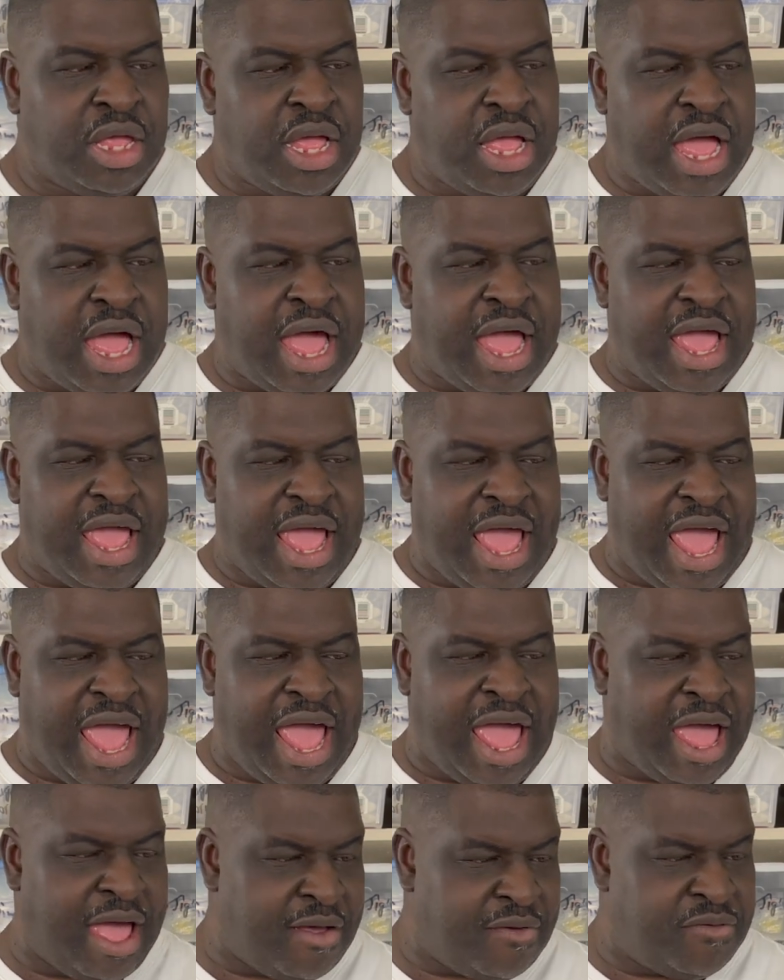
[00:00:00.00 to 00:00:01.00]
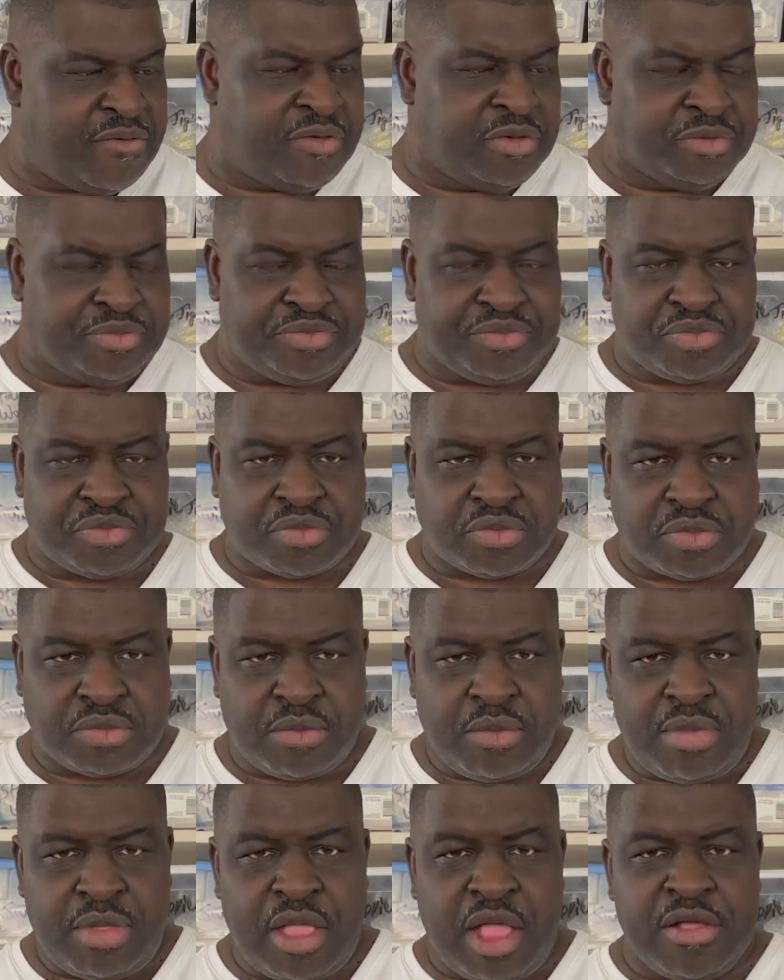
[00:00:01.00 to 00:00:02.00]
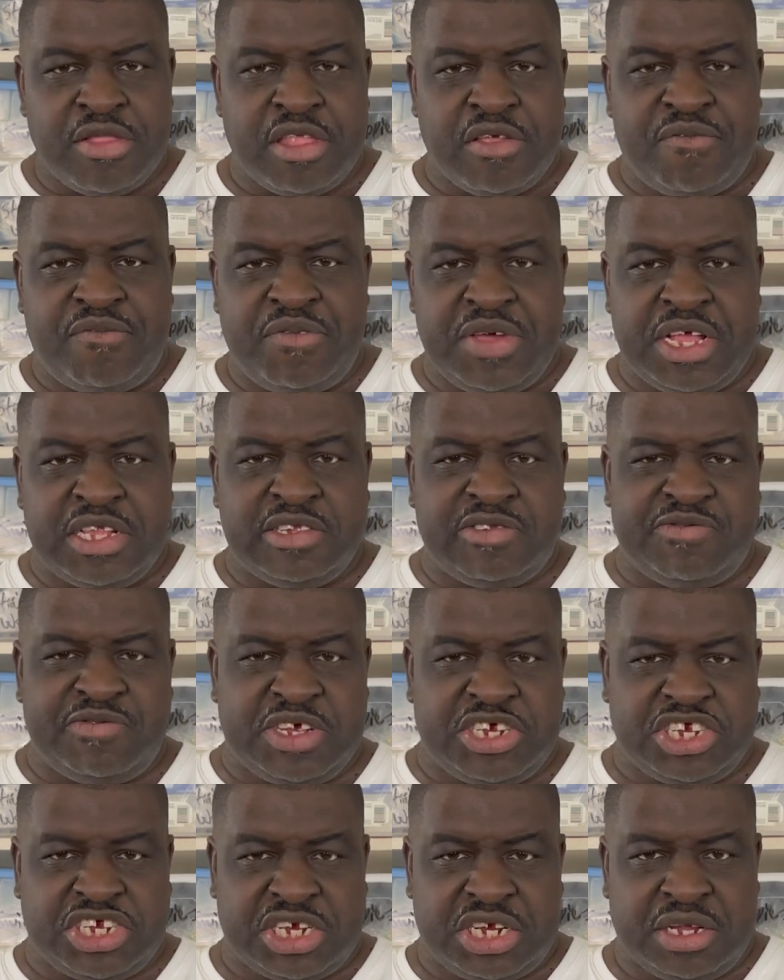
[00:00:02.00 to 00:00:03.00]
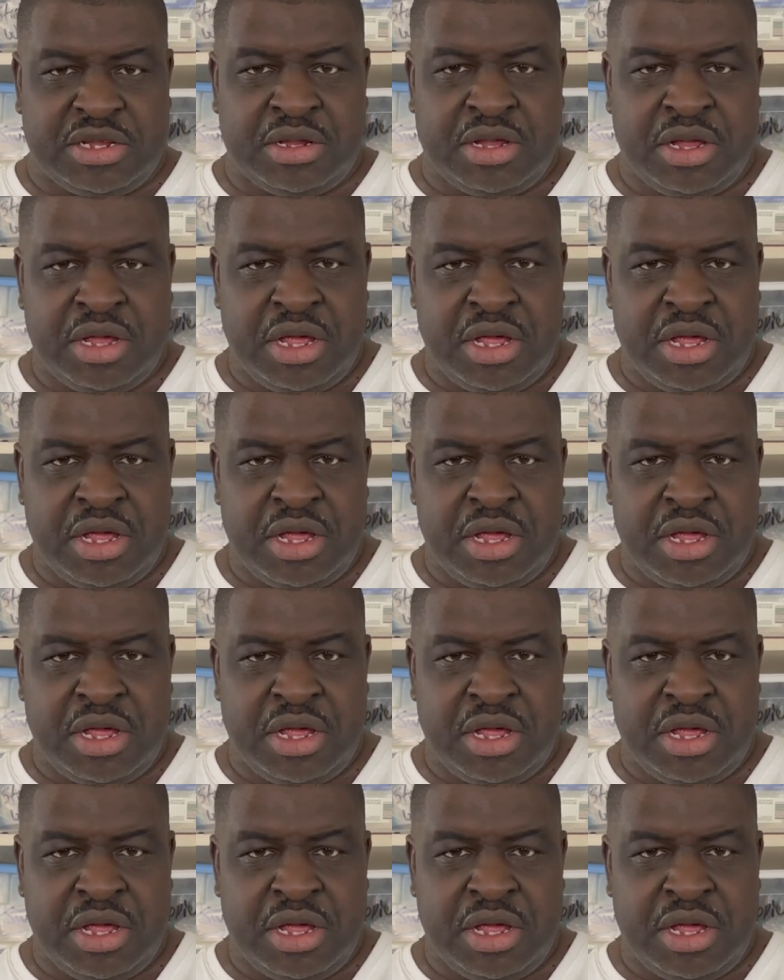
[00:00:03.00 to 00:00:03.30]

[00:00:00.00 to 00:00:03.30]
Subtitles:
I have the Fins Fishing